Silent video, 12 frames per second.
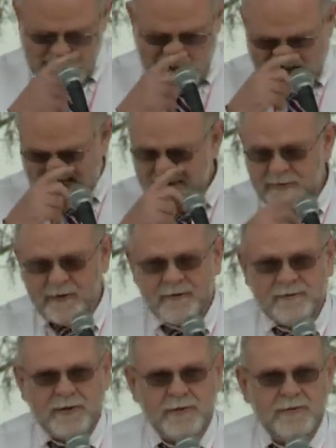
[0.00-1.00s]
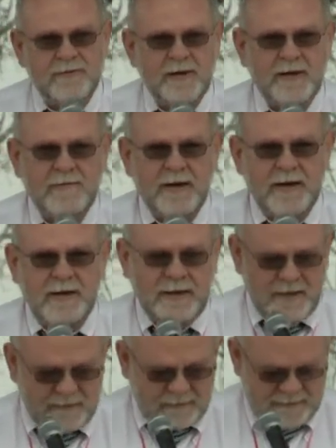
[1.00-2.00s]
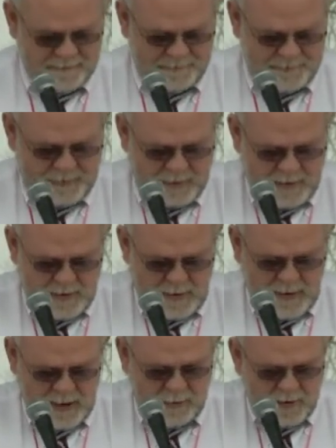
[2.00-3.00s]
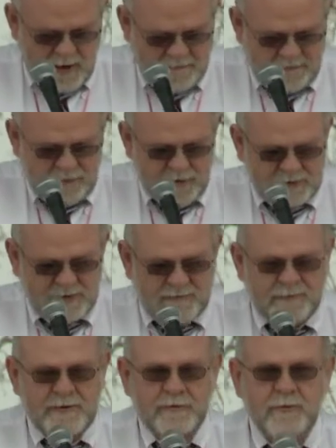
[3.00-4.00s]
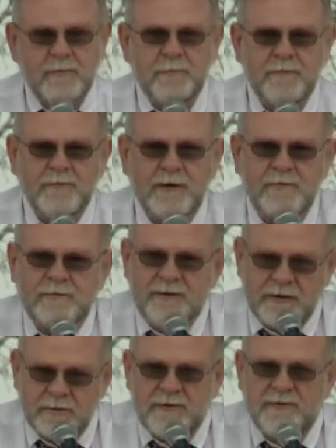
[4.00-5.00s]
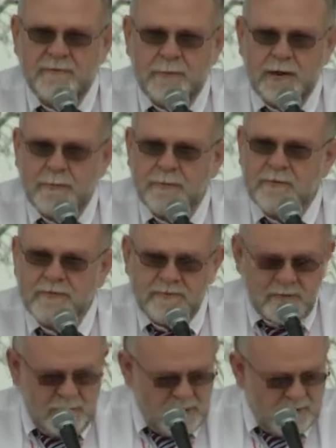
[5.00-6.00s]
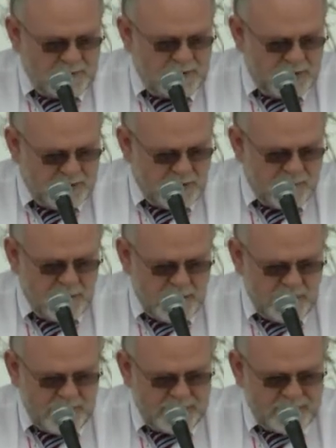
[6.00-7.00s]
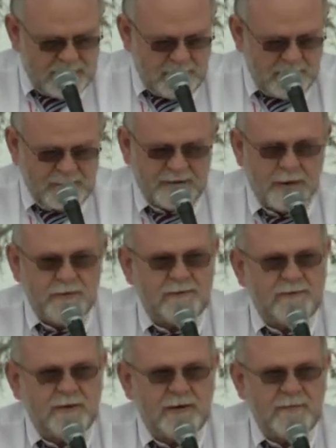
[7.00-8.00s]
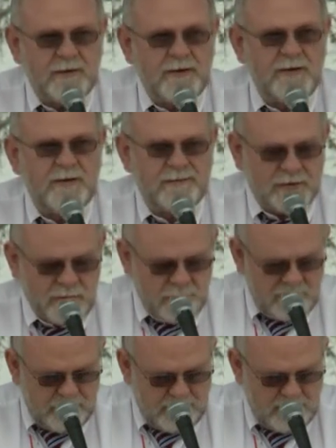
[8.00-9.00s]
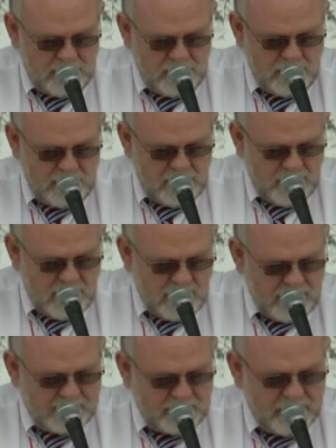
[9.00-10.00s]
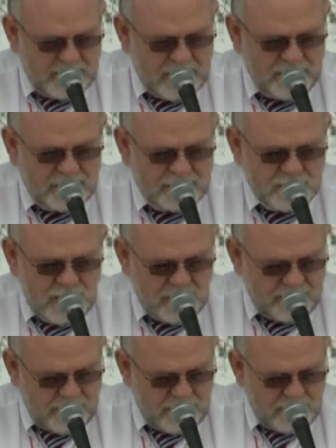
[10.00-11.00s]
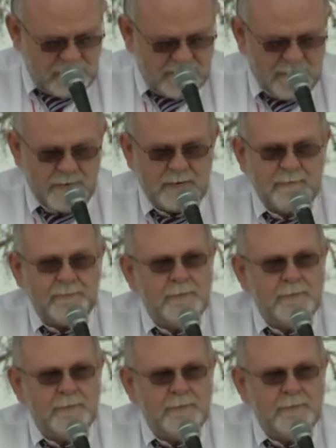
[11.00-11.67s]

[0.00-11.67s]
as having a single set of ideas, and we often look to the Federalist Papers to determine their intent, but there was significant disagreement about the idea of a strong federal government,